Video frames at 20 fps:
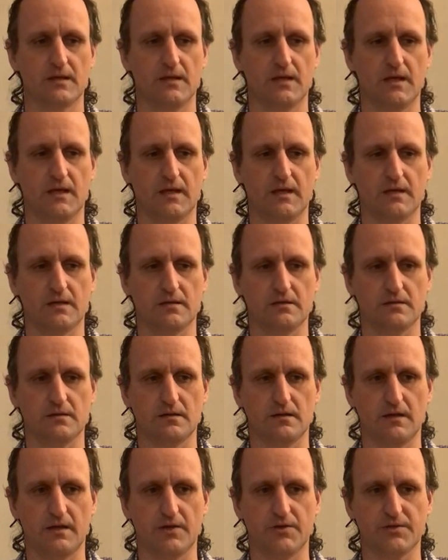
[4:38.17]
and
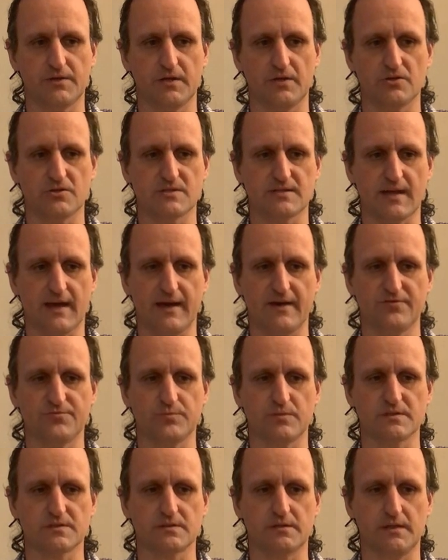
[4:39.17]
healthcare staff
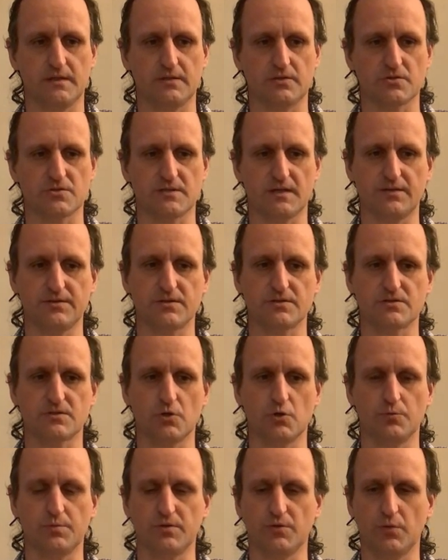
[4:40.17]
must clean their
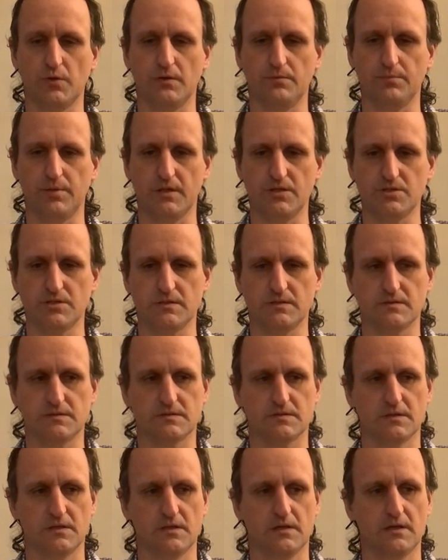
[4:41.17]
stethoscope between
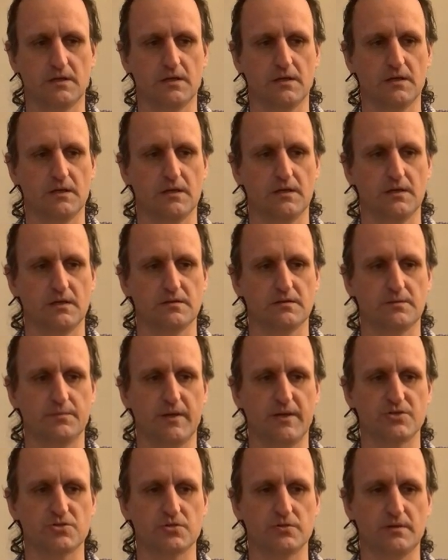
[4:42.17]
patients to
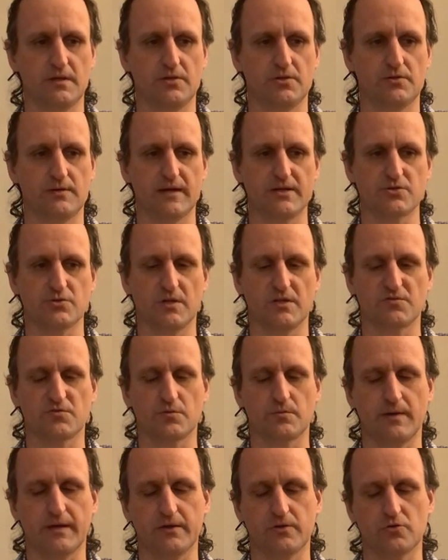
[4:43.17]
make sure they do not transfer
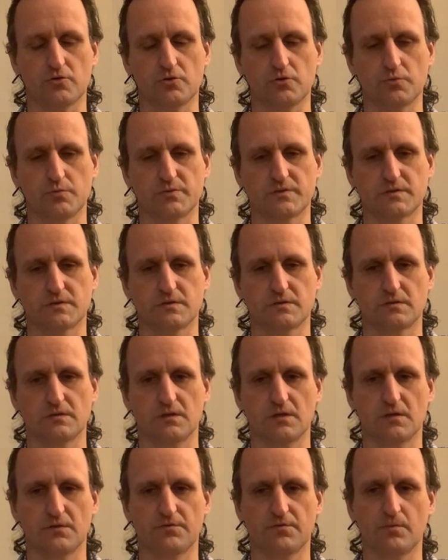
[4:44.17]
microbes
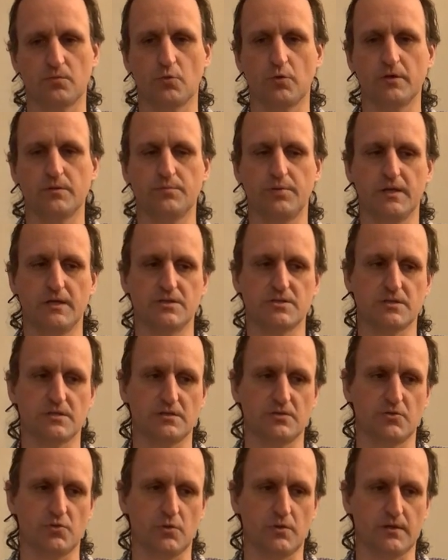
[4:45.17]
from one
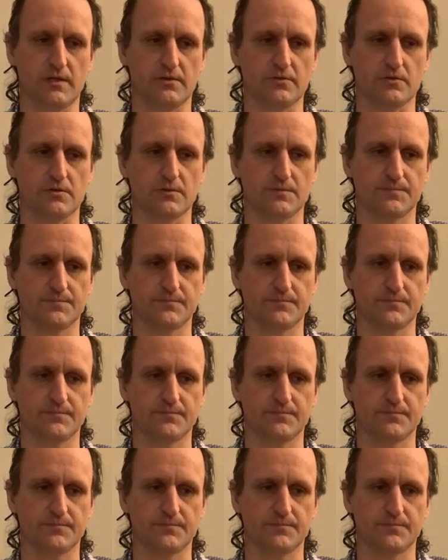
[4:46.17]
patient to another.